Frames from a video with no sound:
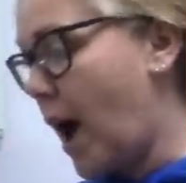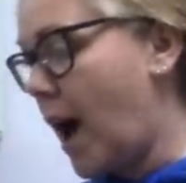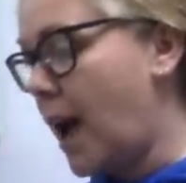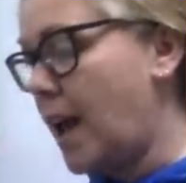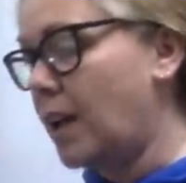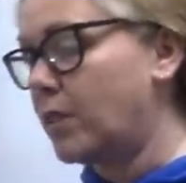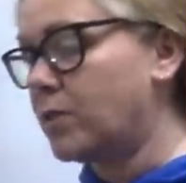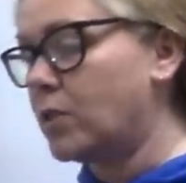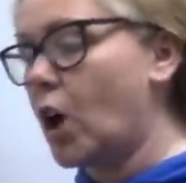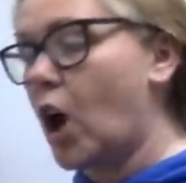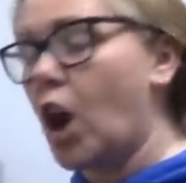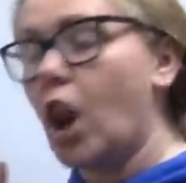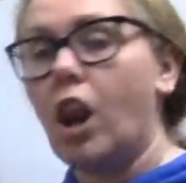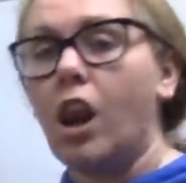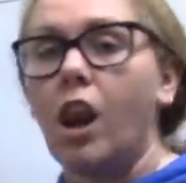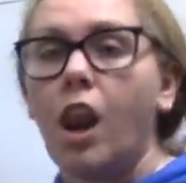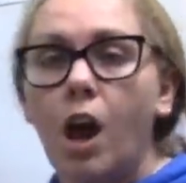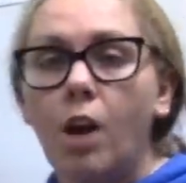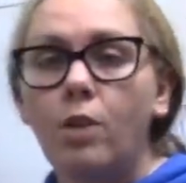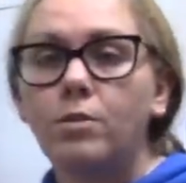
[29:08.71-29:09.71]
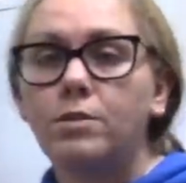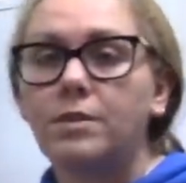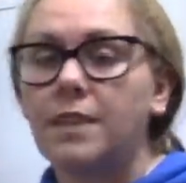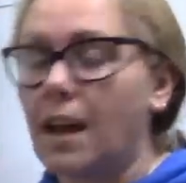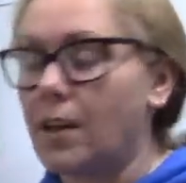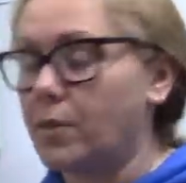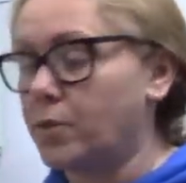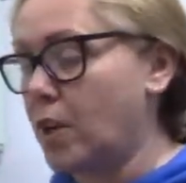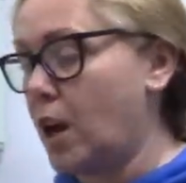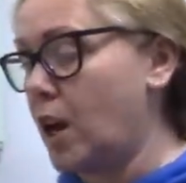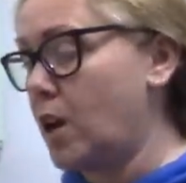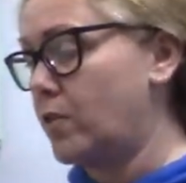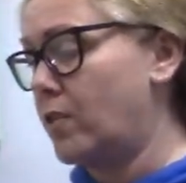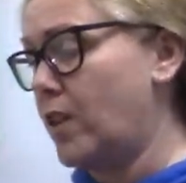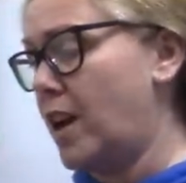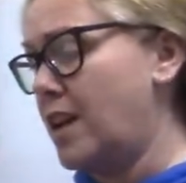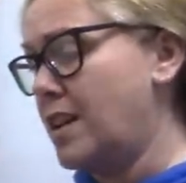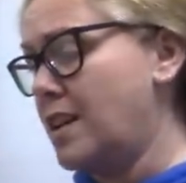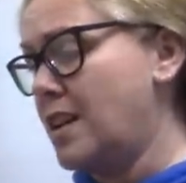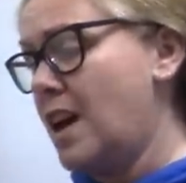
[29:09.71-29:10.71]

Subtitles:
I have got loads left over.